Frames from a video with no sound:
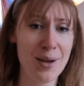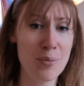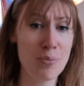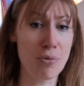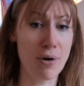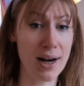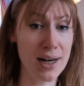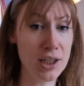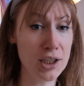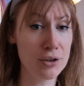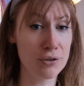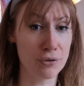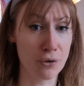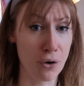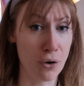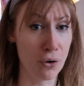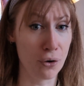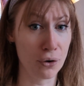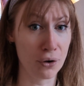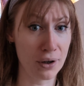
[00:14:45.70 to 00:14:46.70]
Brain
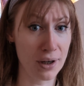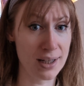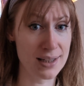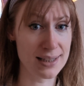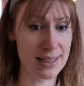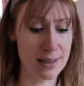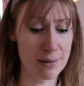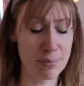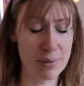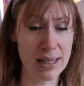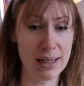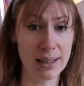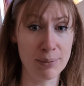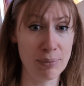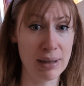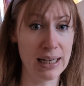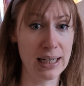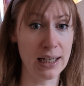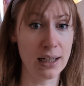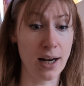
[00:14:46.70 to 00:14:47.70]
fog, as in
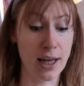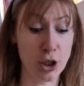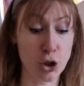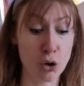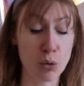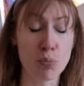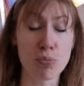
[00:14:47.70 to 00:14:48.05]
meaning like your